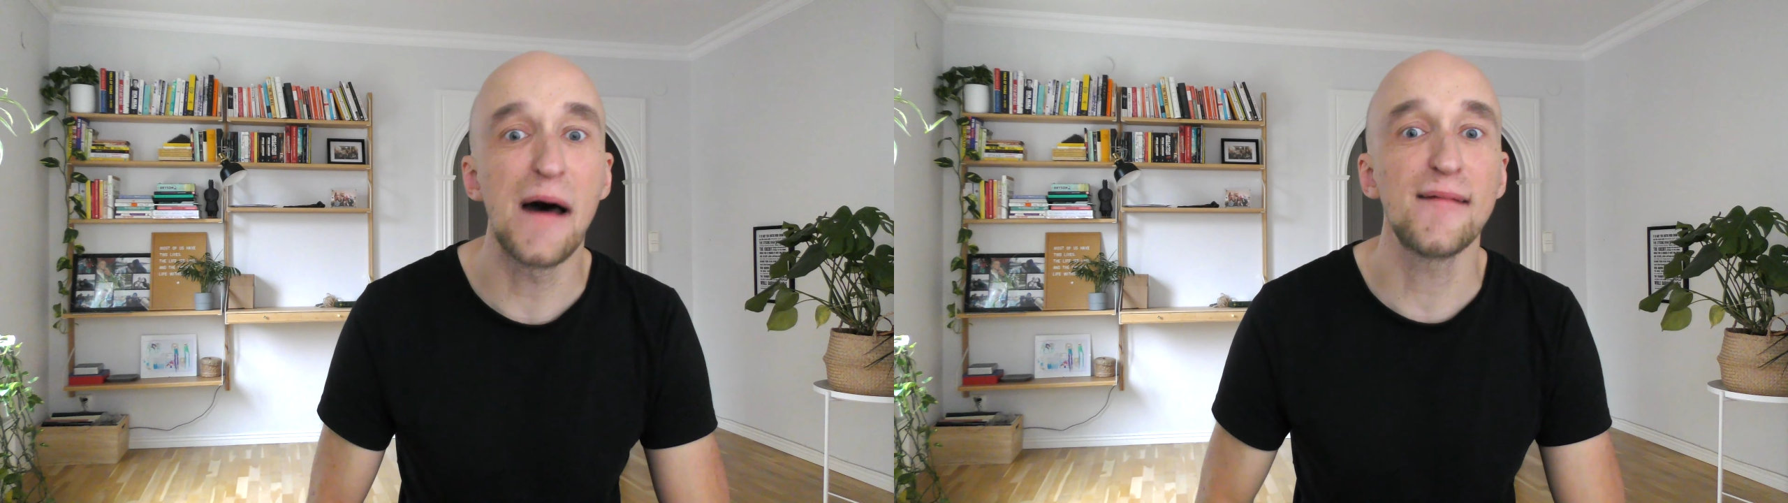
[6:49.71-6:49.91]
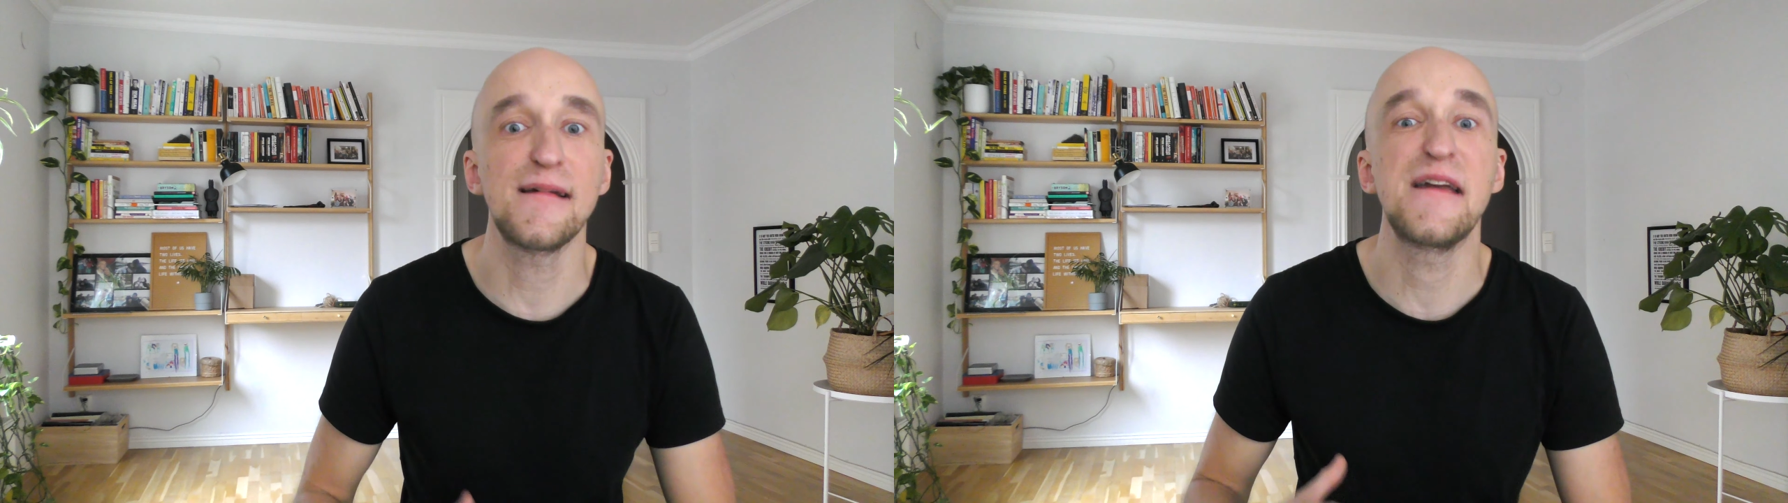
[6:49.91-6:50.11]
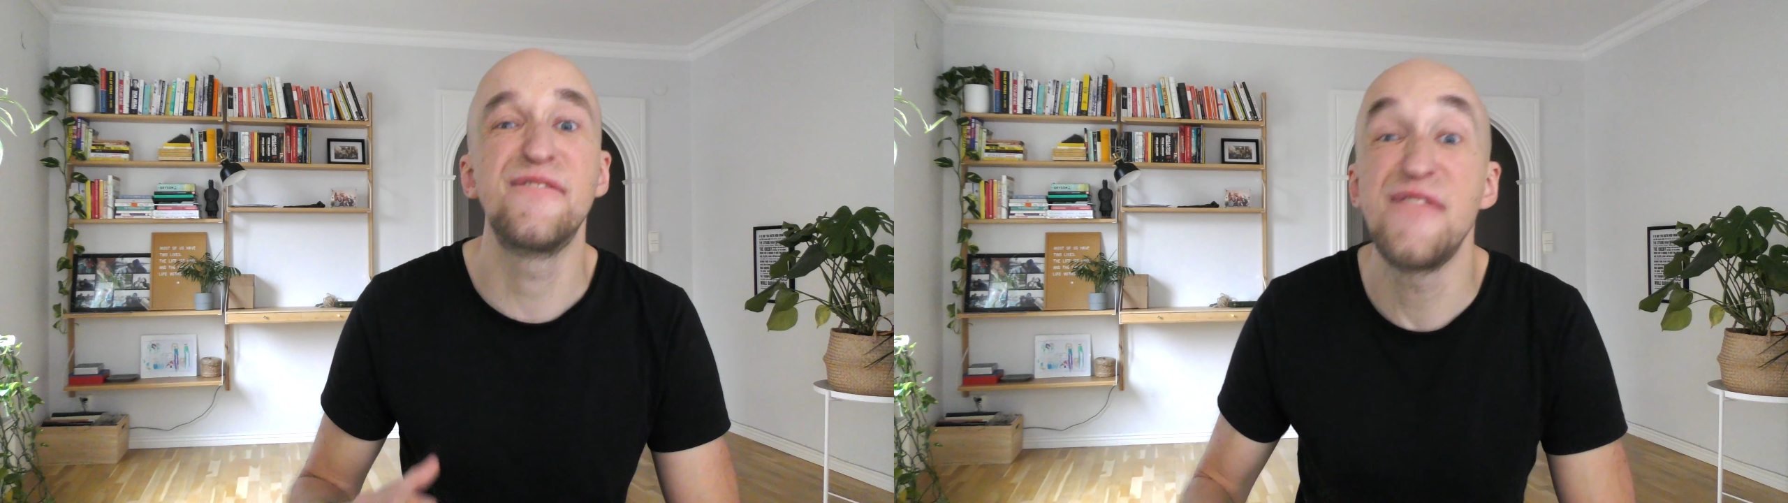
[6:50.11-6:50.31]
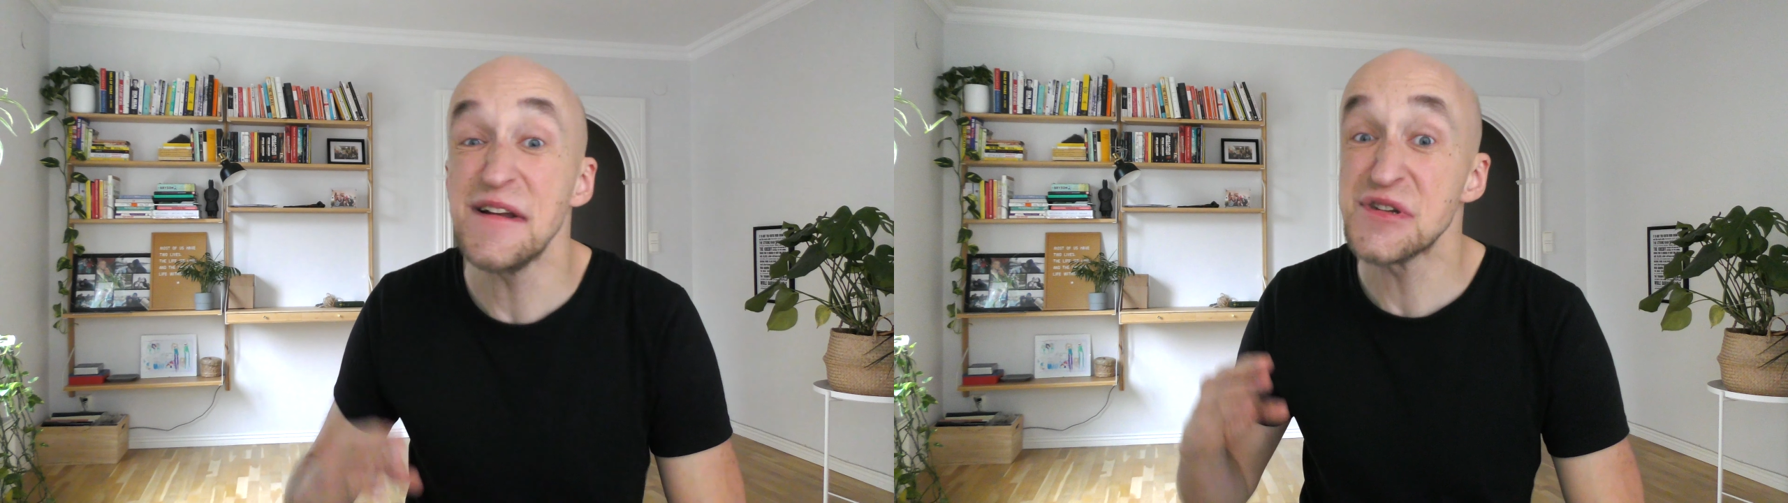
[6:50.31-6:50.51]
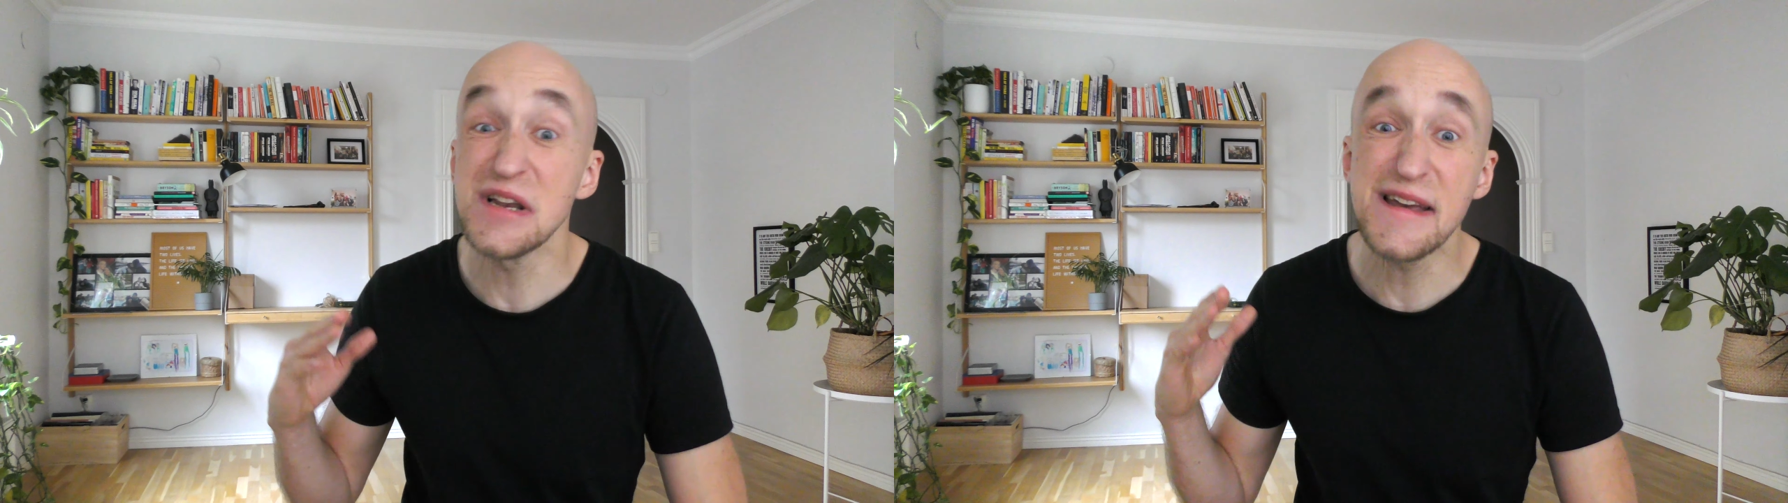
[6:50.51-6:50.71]
us
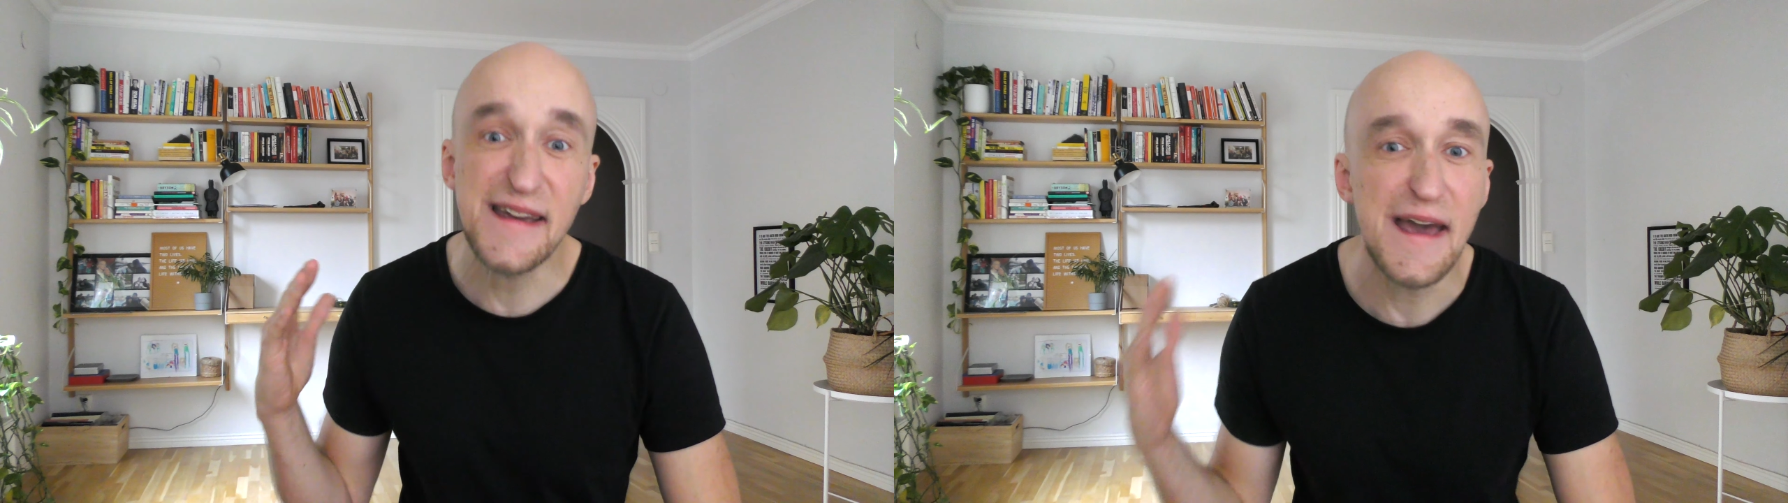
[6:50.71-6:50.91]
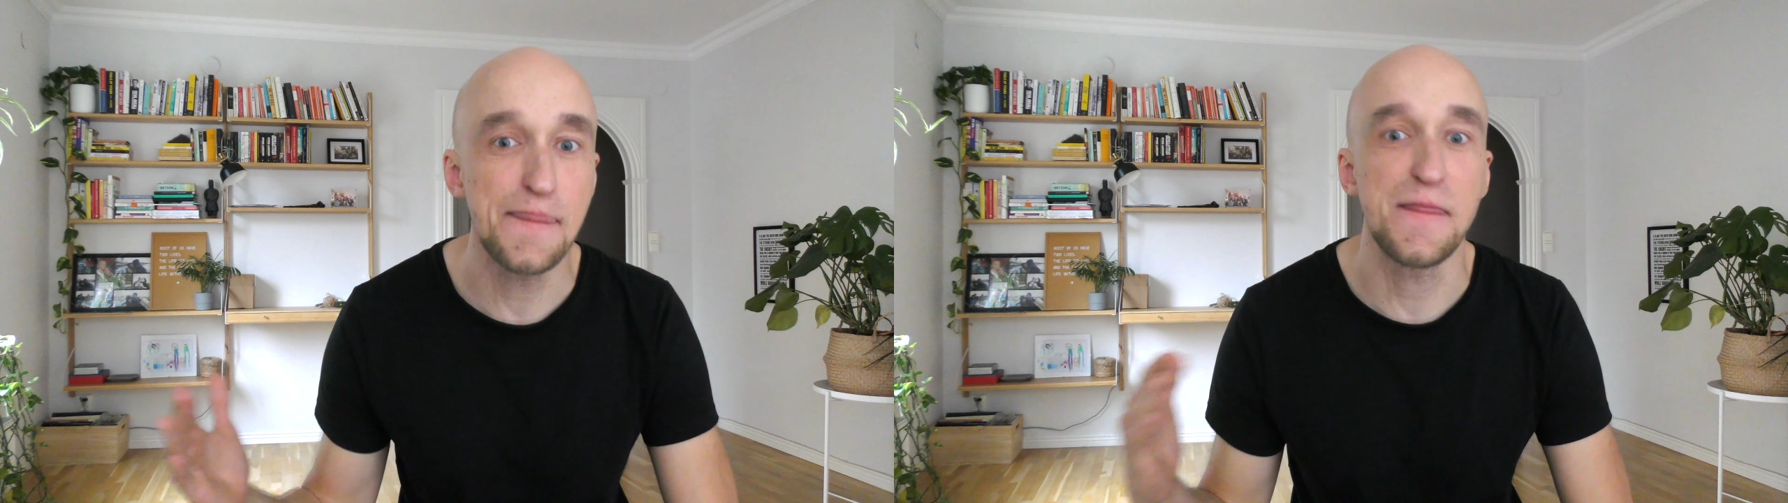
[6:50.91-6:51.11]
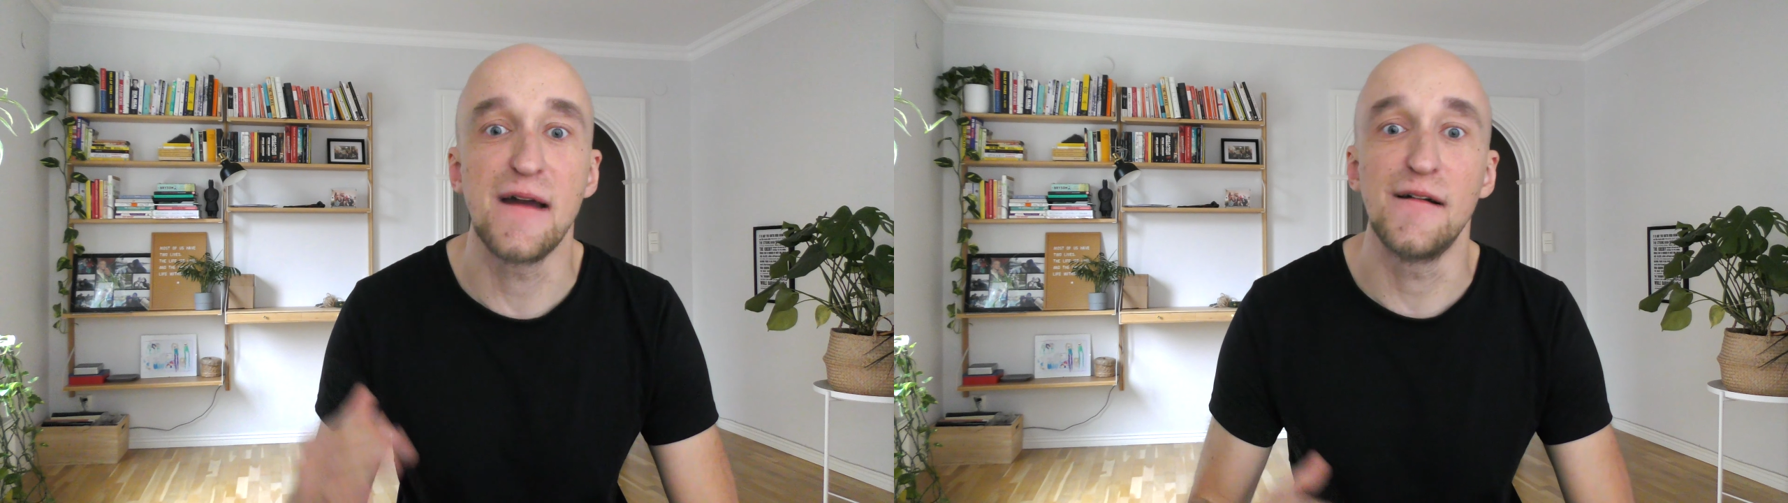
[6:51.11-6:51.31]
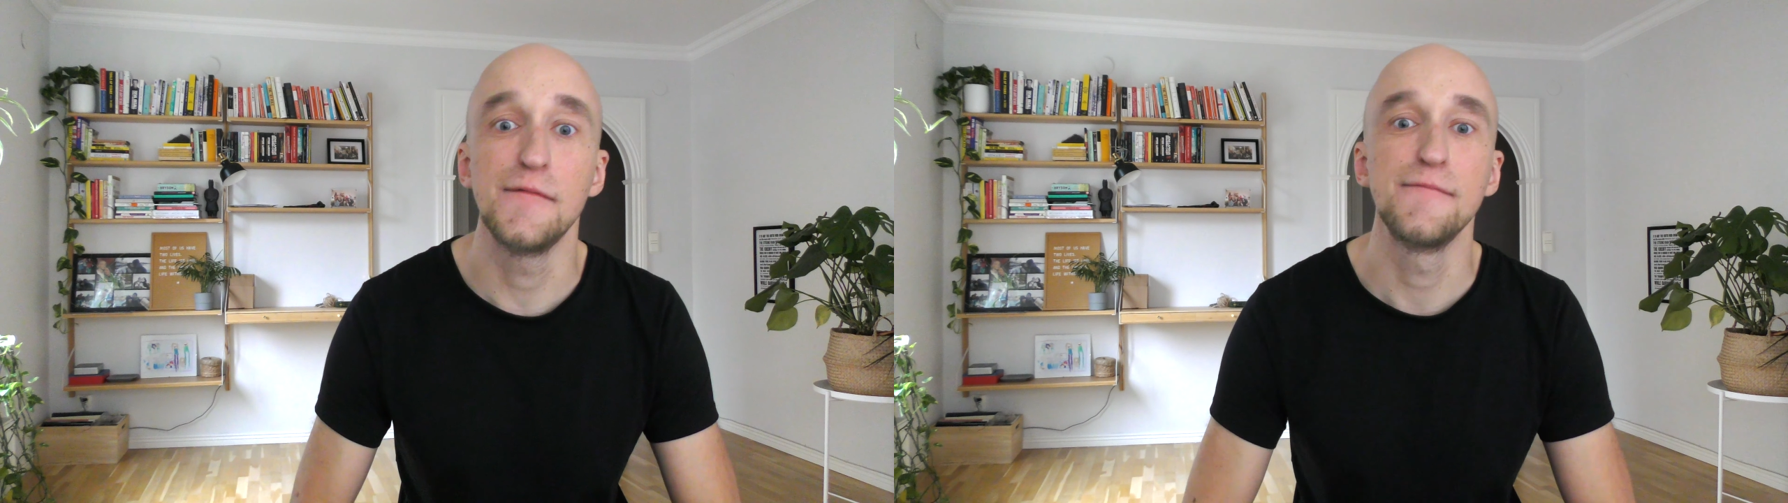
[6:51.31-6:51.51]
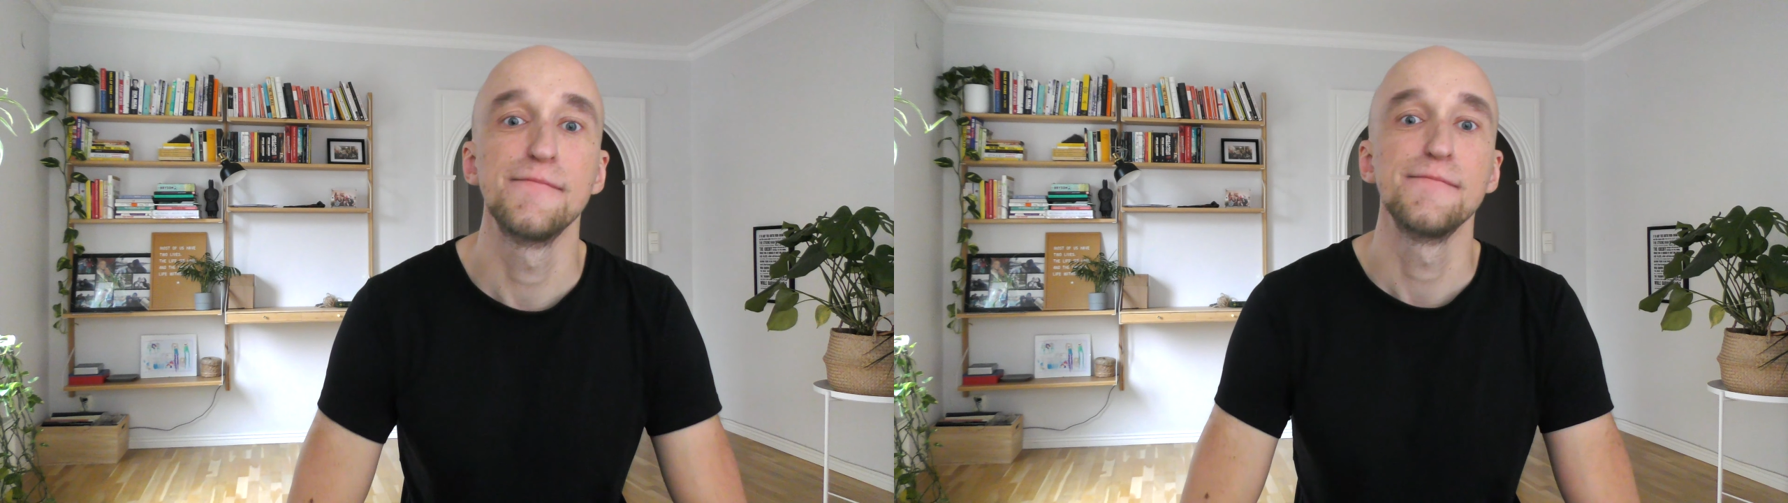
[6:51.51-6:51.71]
eventually get there.